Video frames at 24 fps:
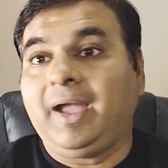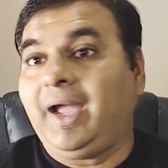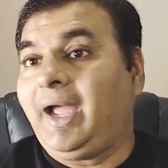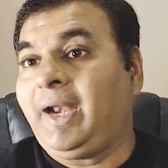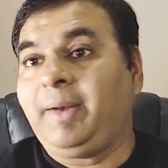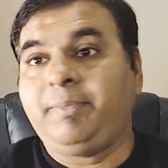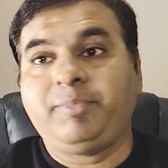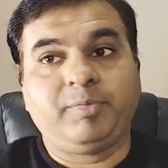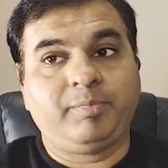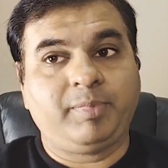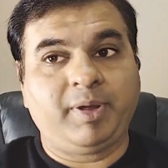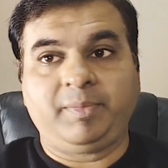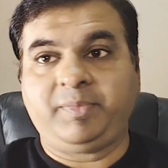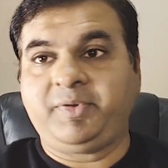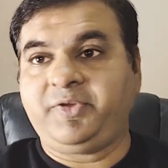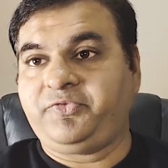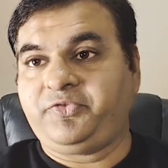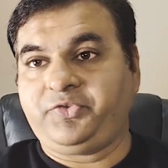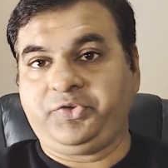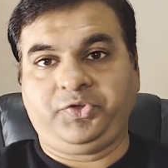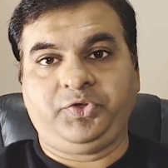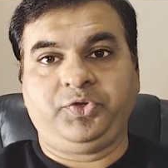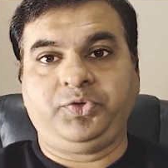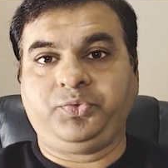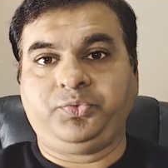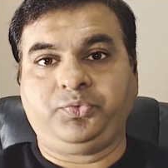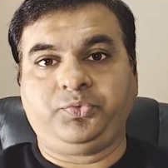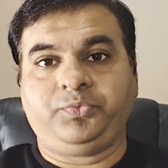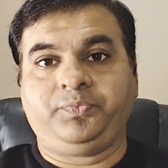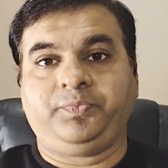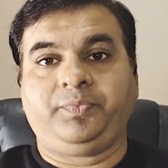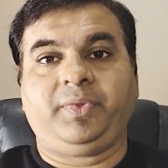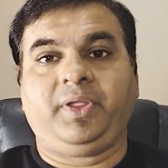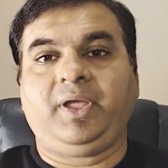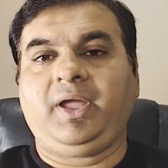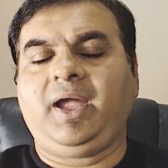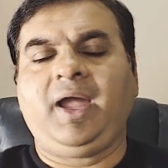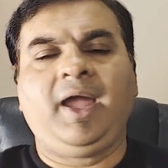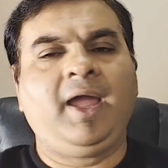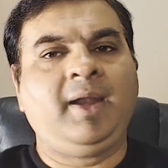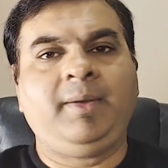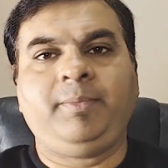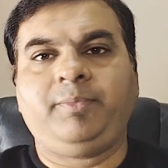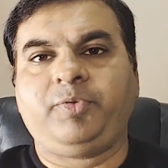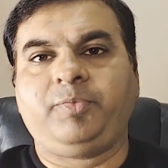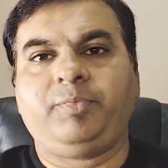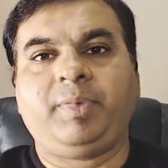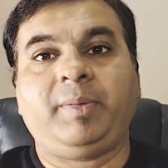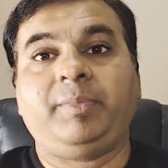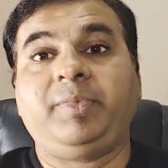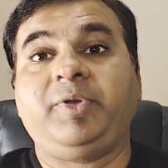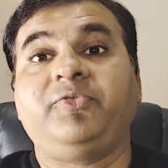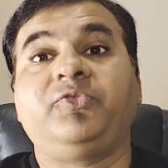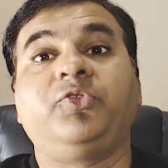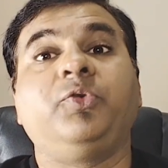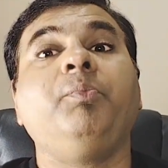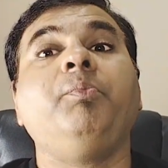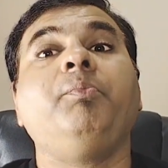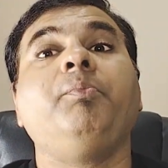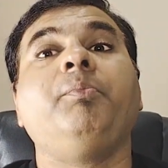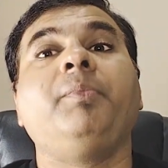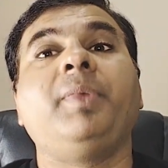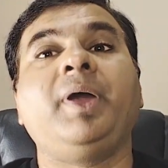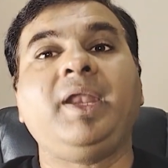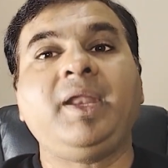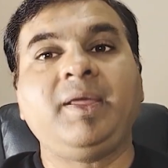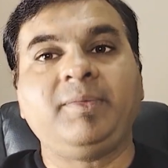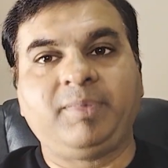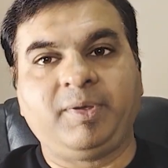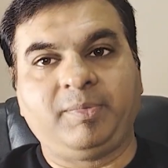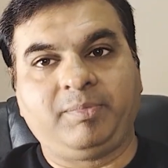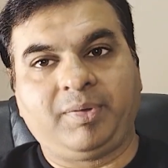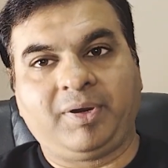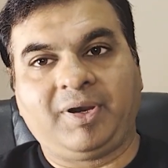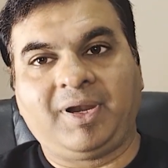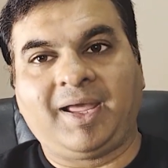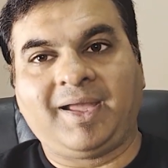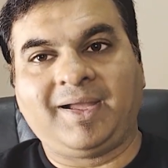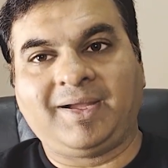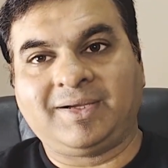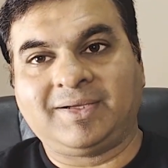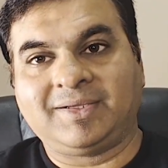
and probably for you, and probably for many people like